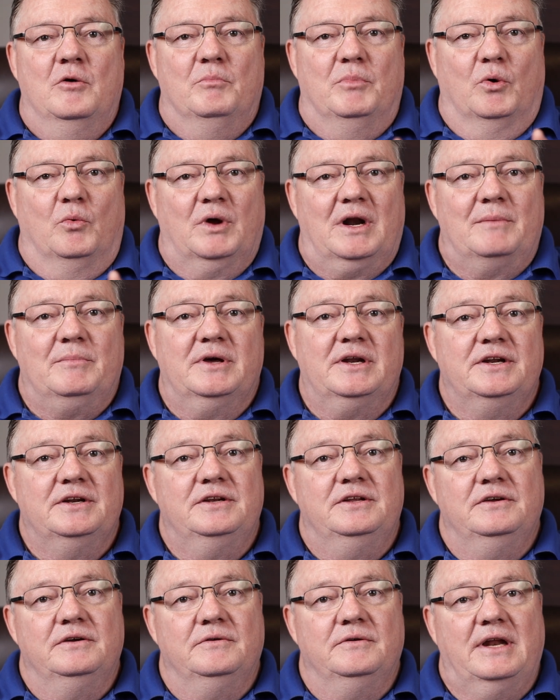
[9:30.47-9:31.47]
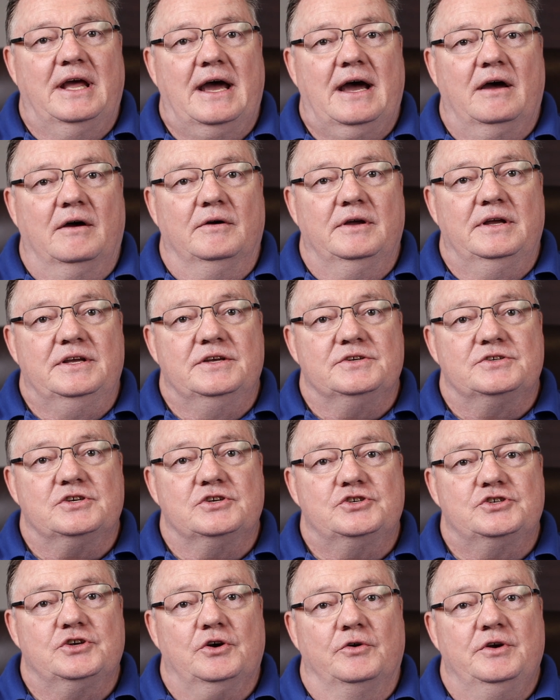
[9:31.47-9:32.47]
But what I'm going to do now is
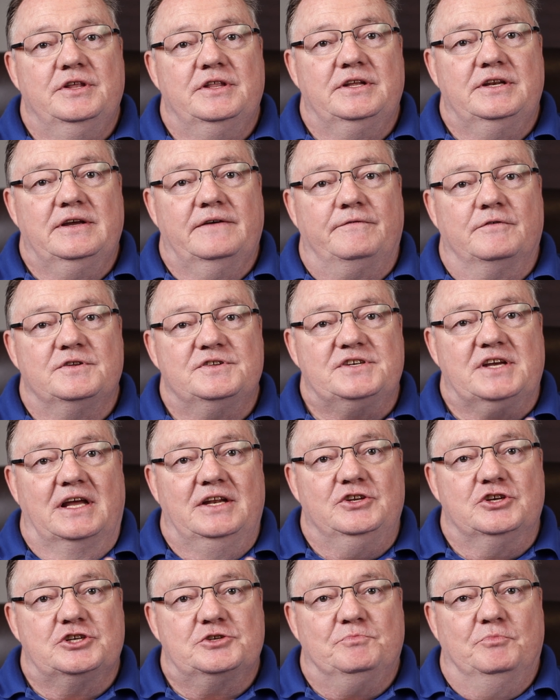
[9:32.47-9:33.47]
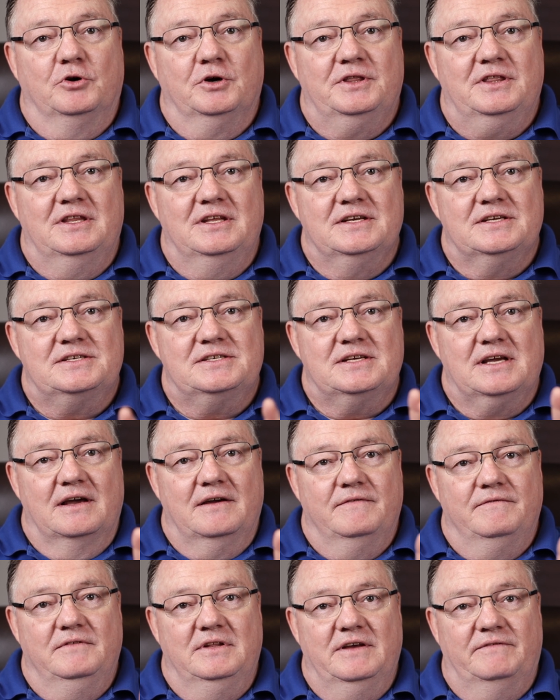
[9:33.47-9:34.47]
show you the difference and just put this
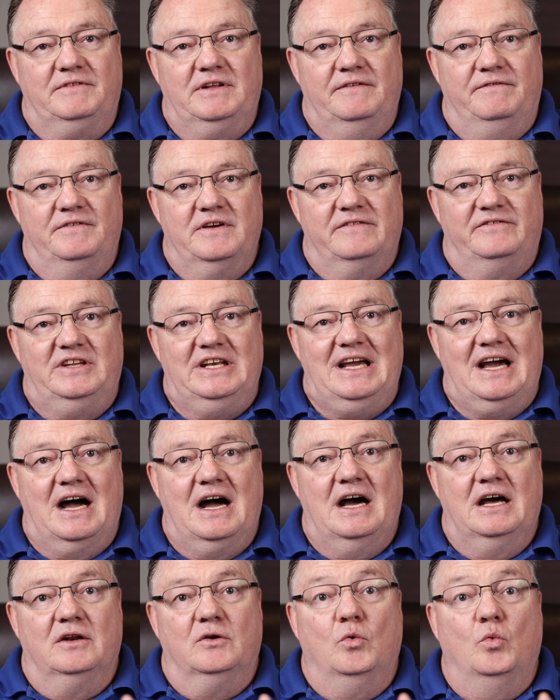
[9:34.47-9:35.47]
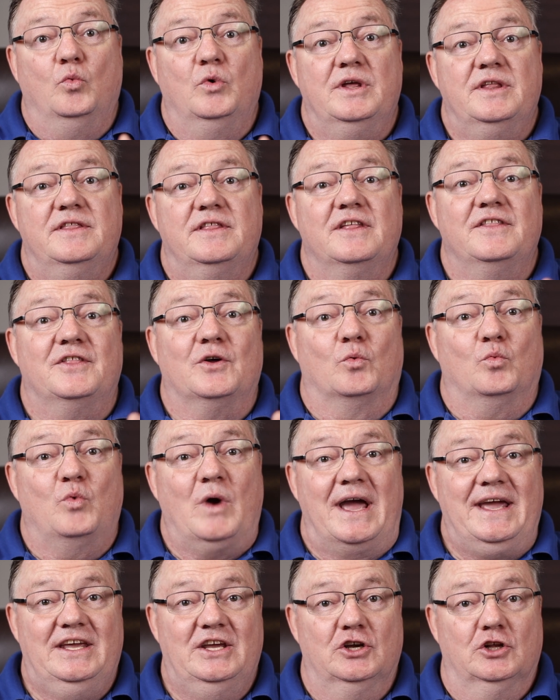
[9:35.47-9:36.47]
Nifty 50 on with the
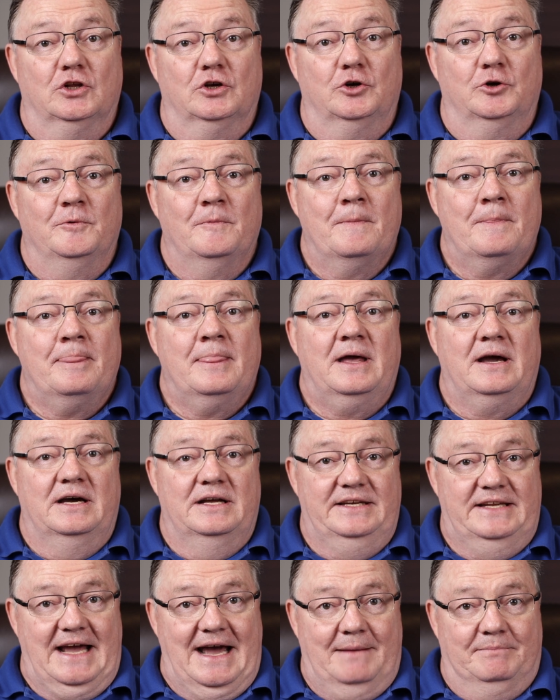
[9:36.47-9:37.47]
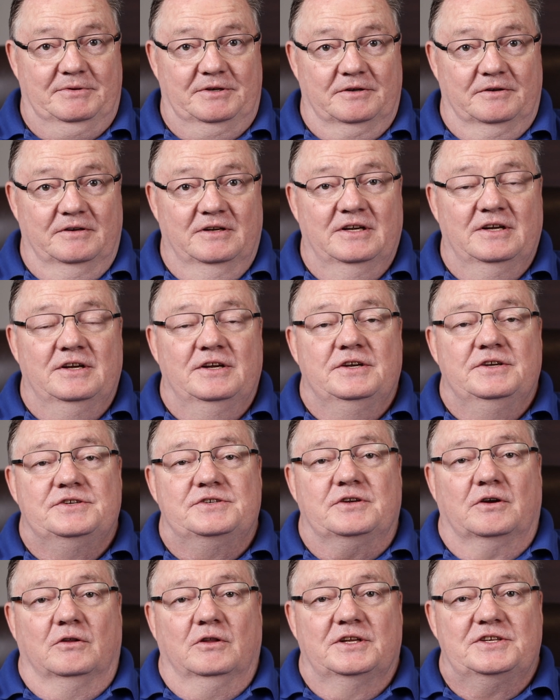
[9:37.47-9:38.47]
regular adapter.
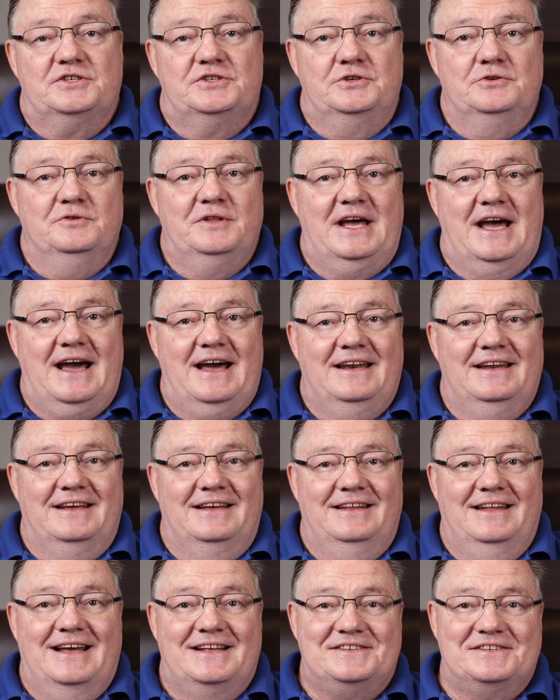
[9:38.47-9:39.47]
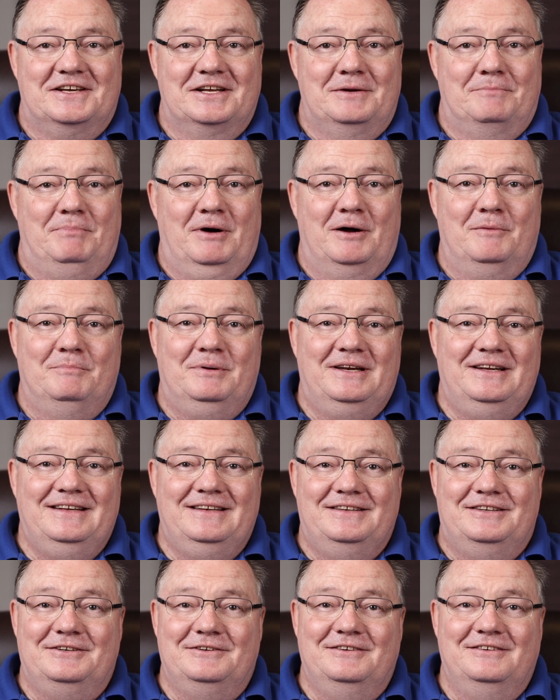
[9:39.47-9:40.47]
So let's do that, and that's going to pump it
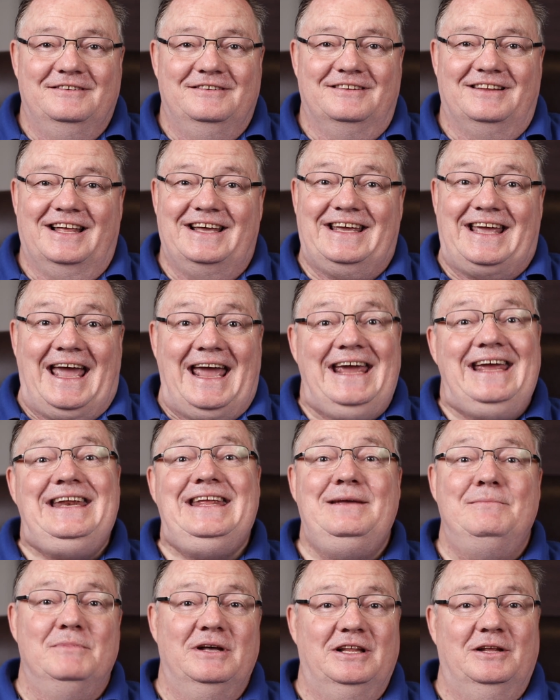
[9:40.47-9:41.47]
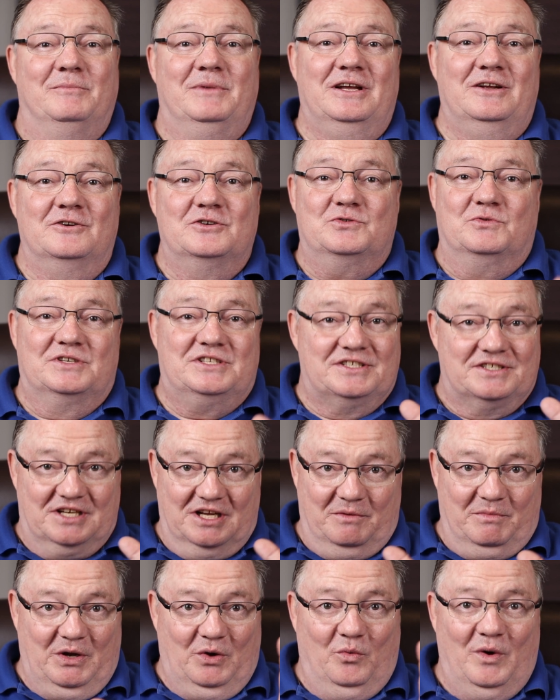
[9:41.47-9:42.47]
into like 80 millimeters, which is
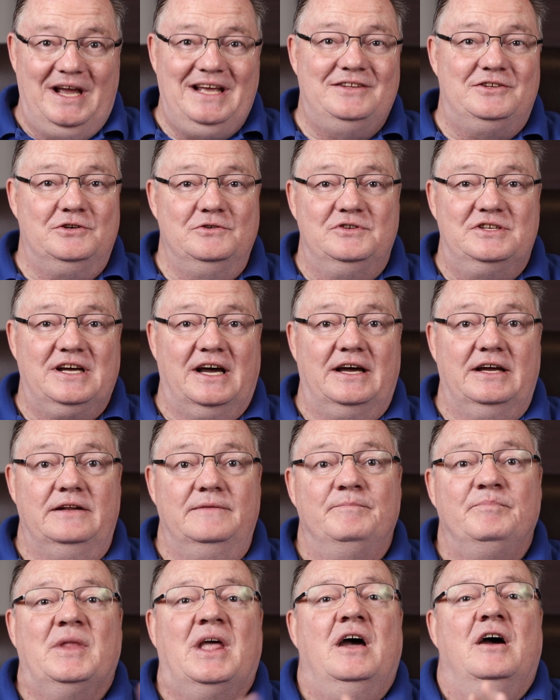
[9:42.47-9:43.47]
going to be way too tight.